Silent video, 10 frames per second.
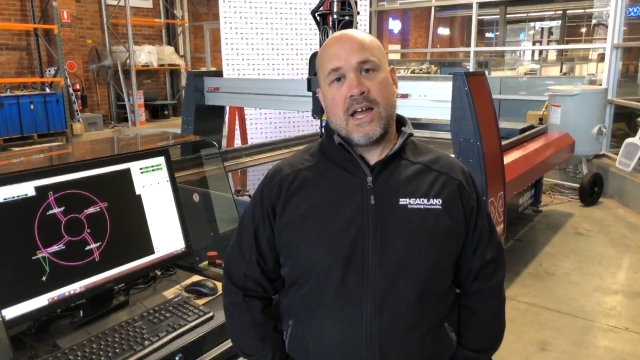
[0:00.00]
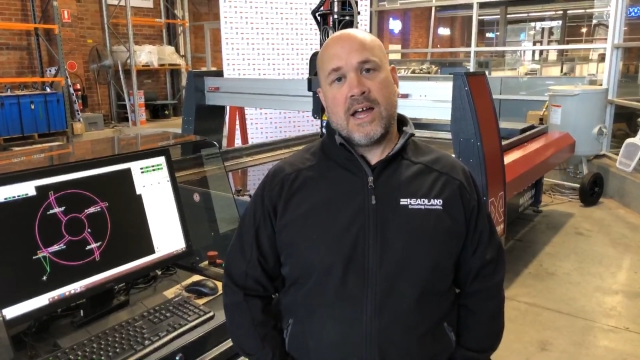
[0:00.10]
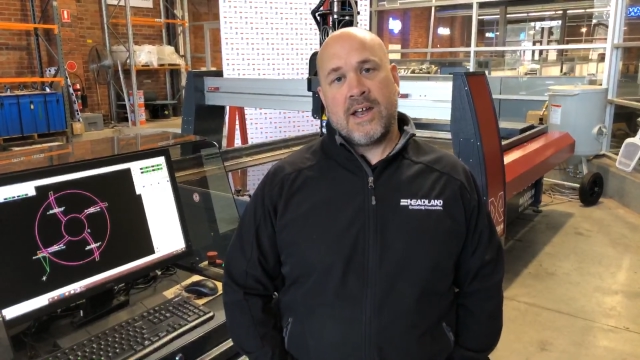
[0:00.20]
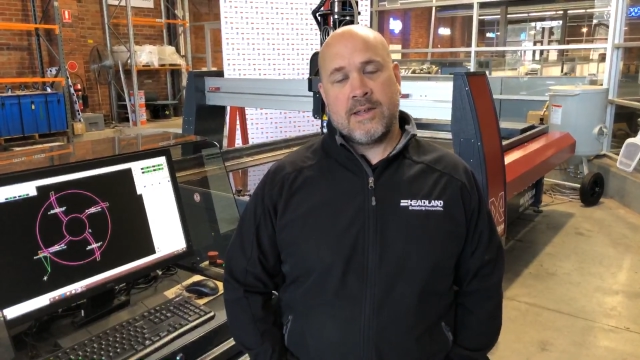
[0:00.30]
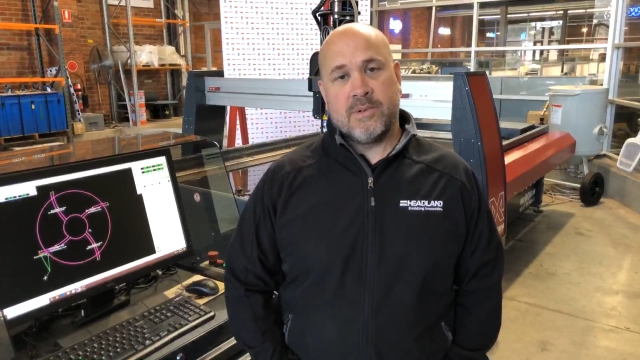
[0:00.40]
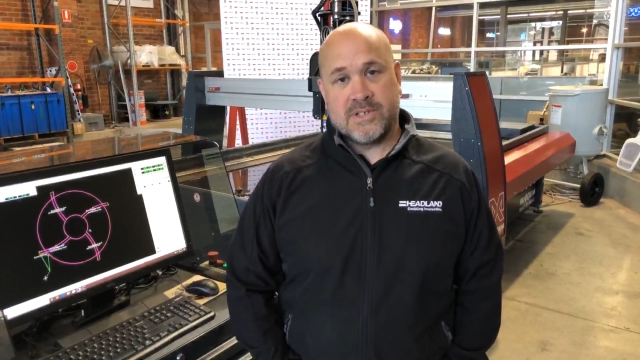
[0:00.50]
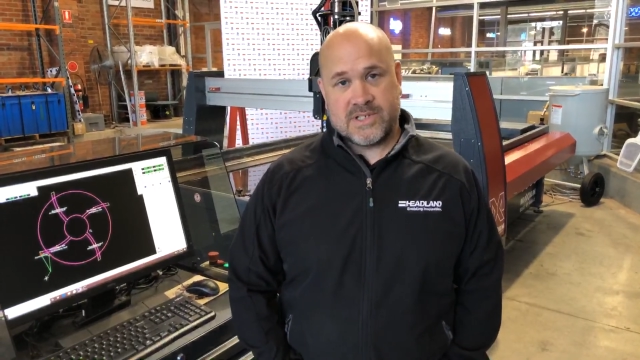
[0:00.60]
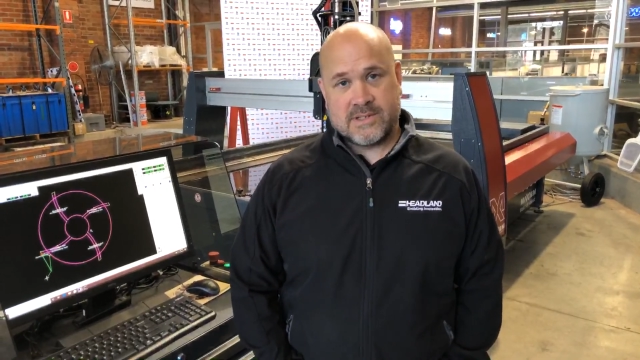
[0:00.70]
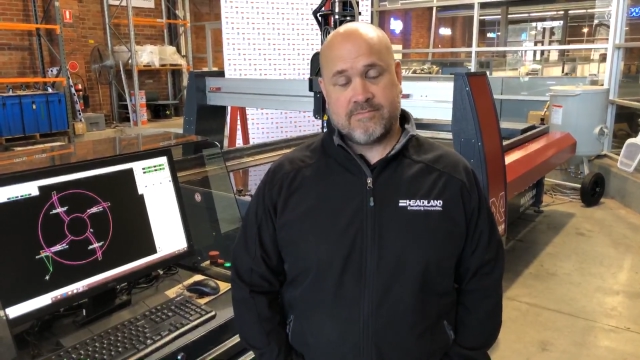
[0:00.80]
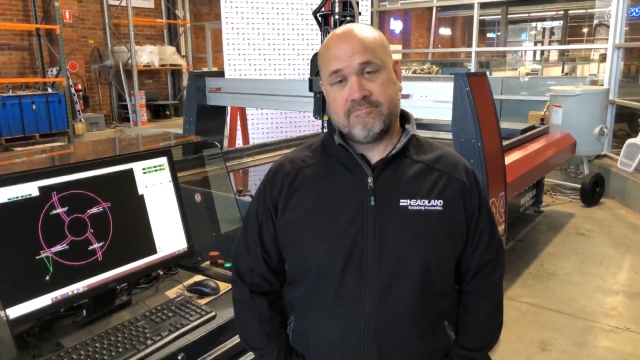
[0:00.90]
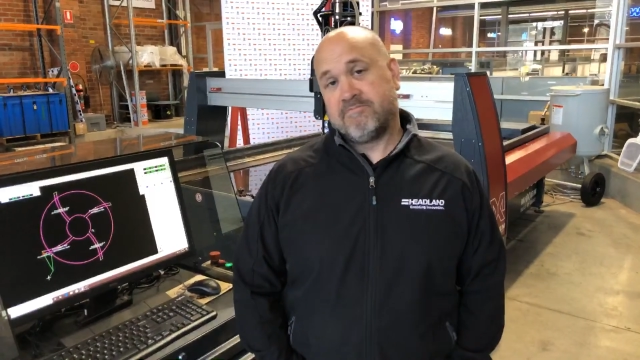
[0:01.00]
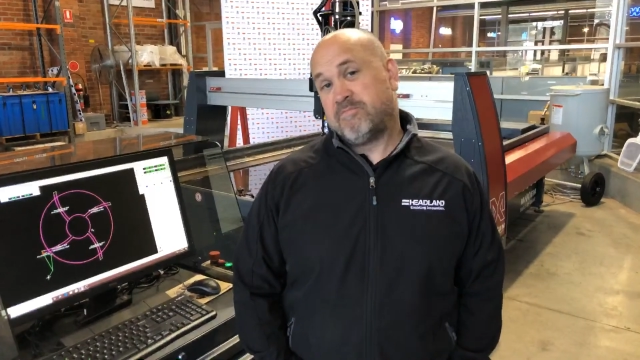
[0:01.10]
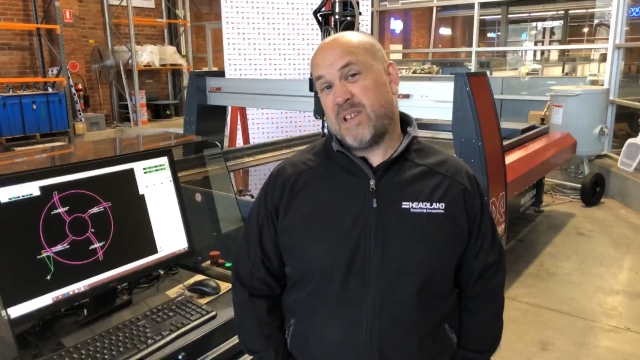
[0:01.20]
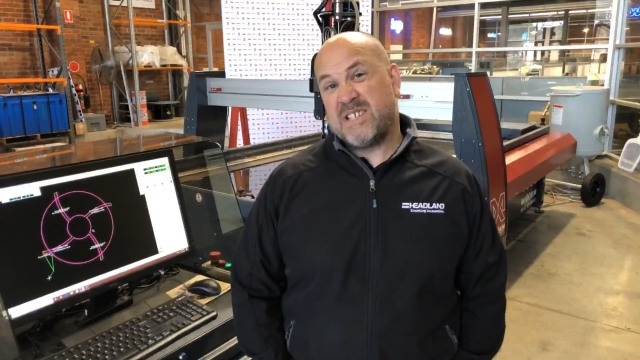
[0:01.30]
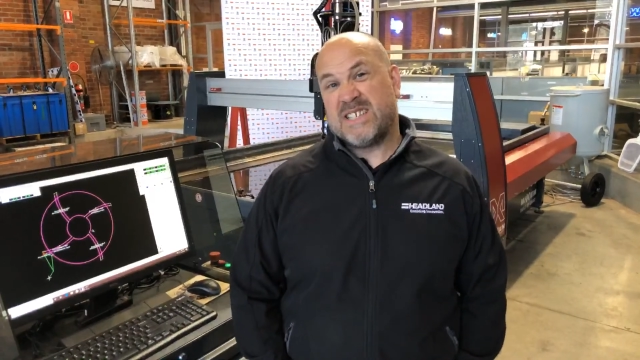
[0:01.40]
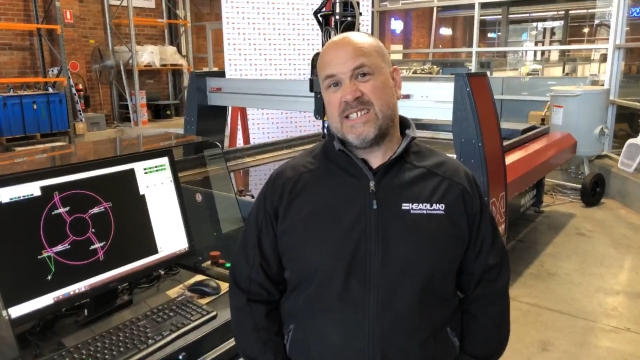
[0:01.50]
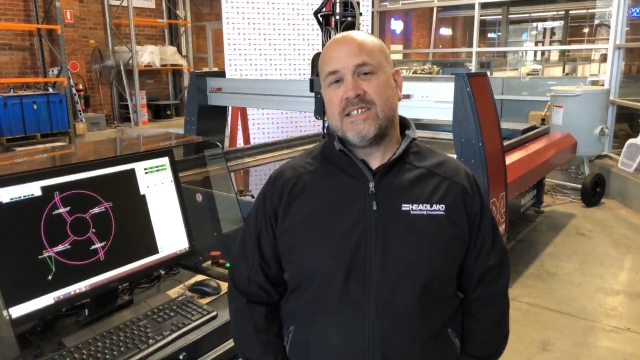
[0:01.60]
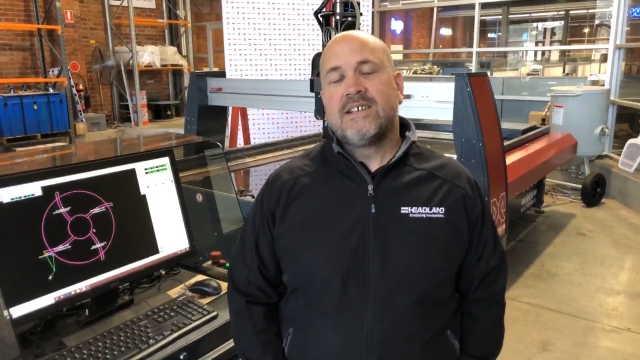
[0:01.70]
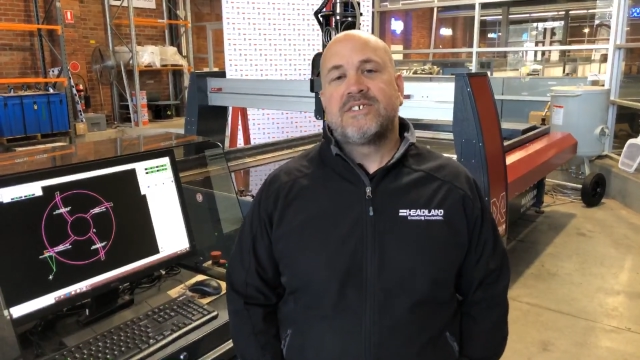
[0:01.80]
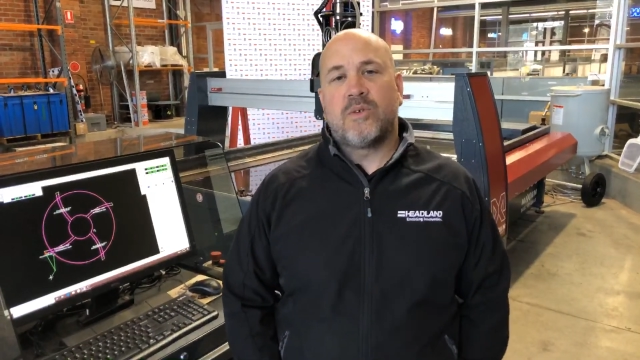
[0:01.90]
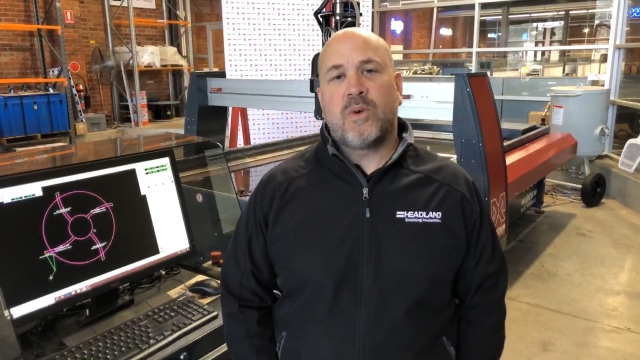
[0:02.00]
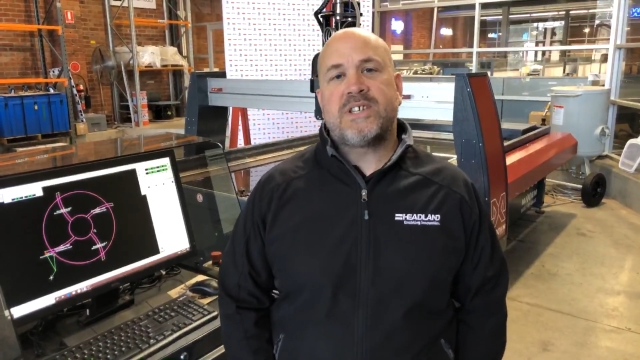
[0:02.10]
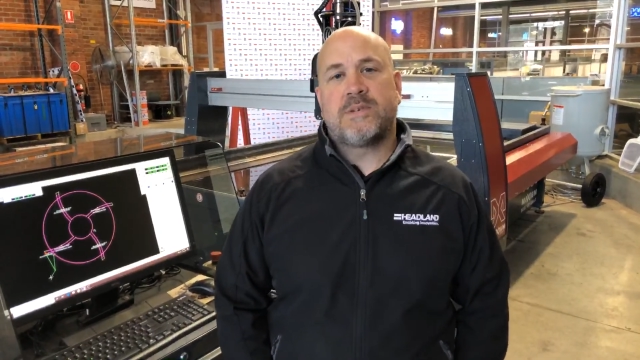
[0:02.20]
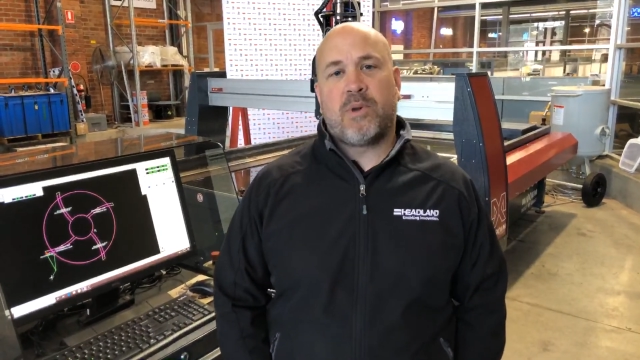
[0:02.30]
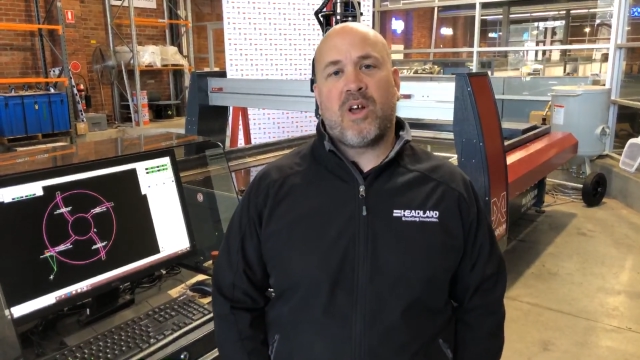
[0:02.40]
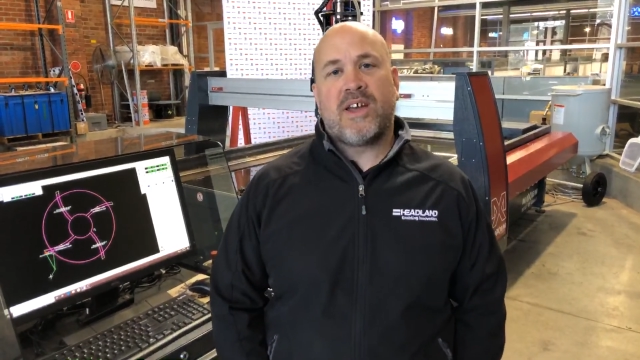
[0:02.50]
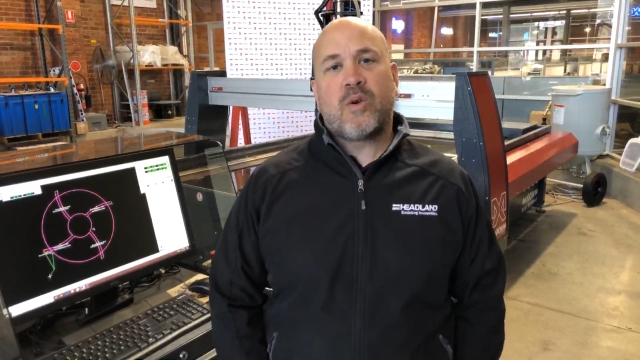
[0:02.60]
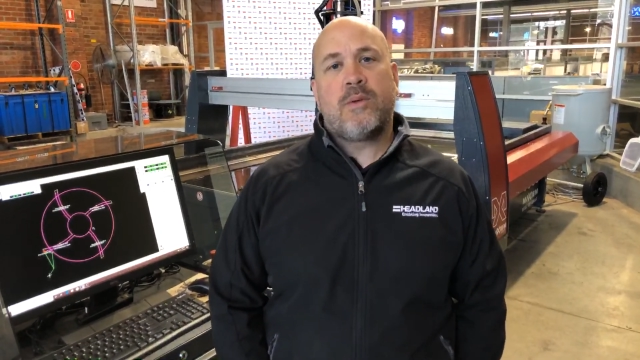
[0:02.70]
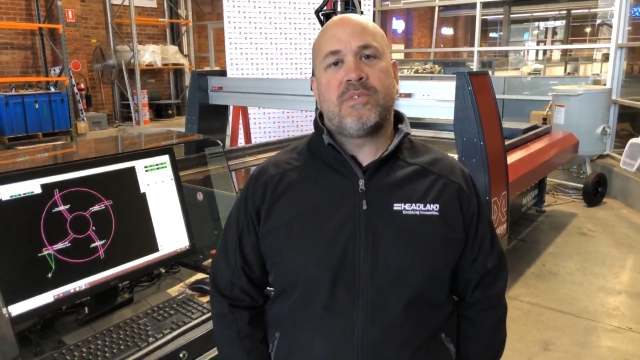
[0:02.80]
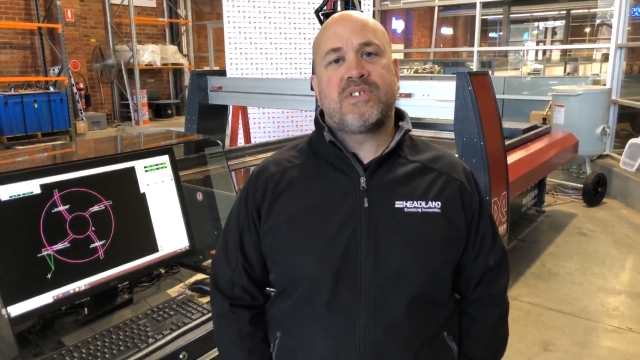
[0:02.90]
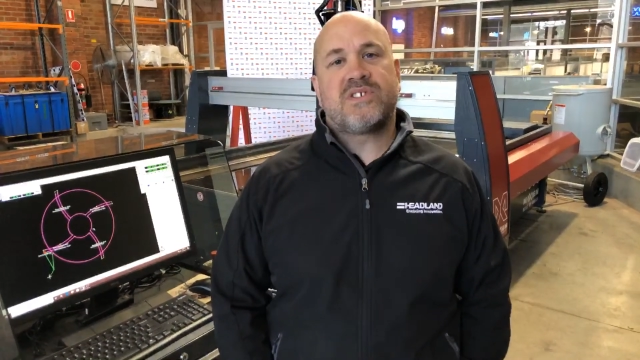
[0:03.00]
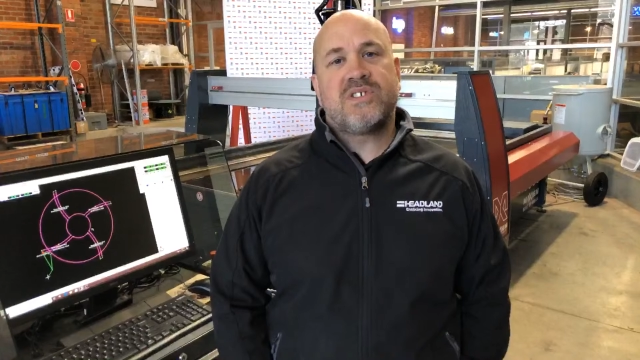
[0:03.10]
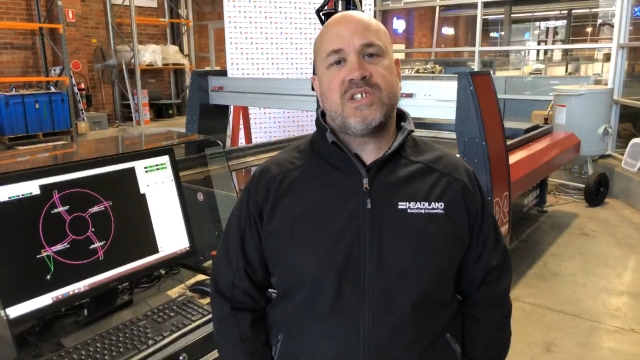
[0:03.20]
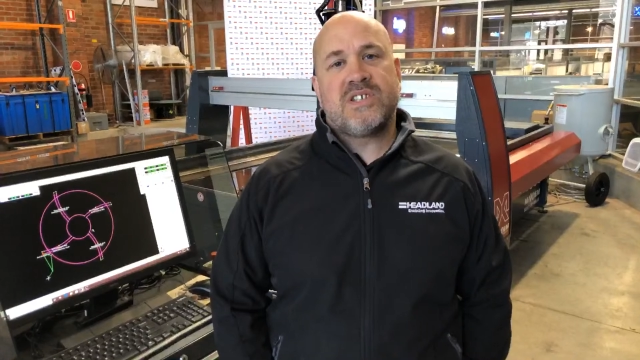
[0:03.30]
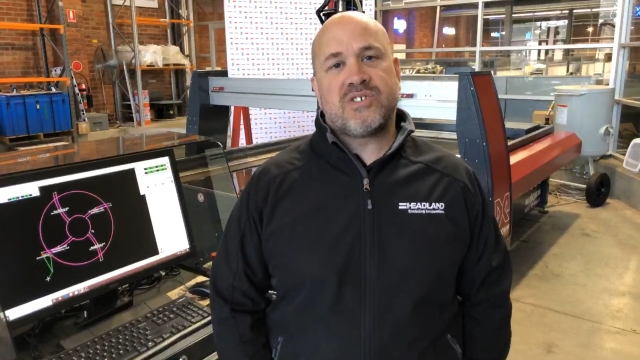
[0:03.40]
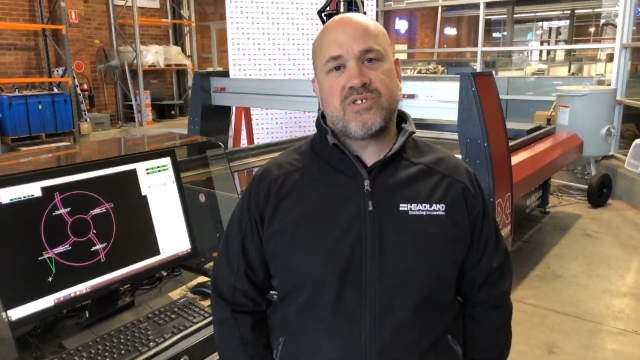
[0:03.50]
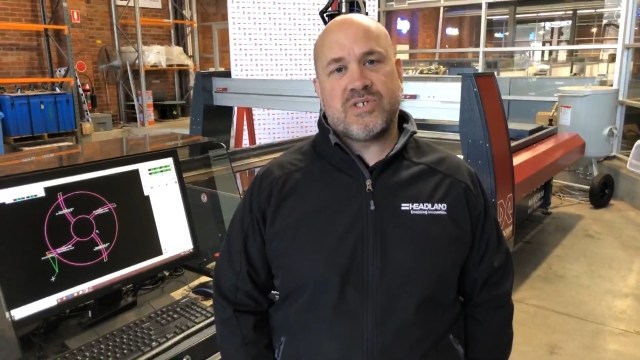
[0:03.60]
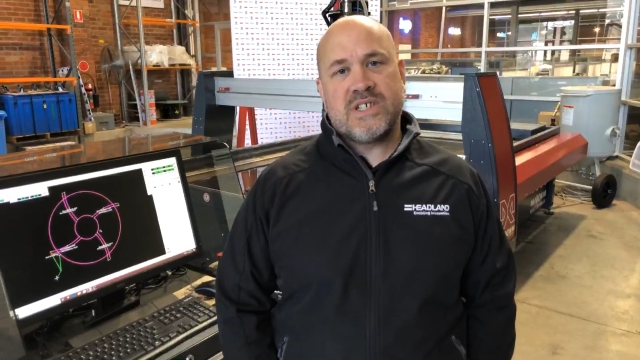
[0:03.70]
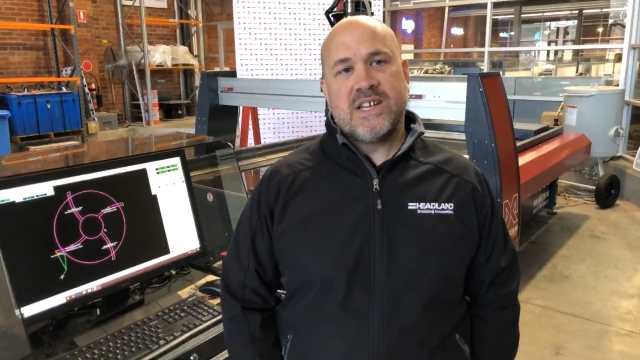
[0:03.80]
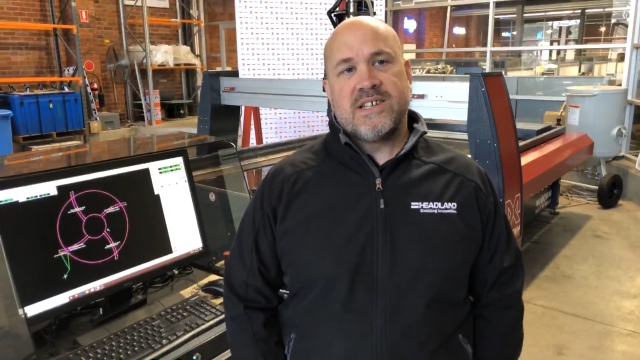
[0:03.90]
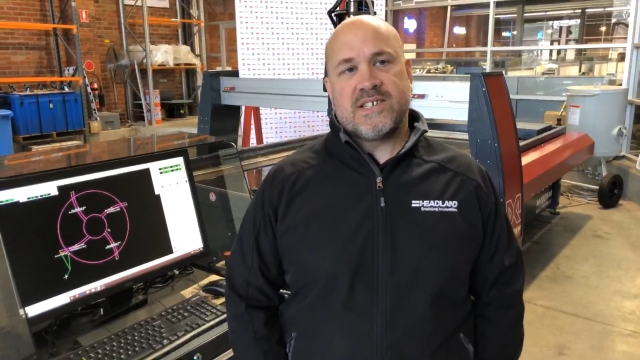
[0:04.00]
enablers, basically. So we supply equipment to the industry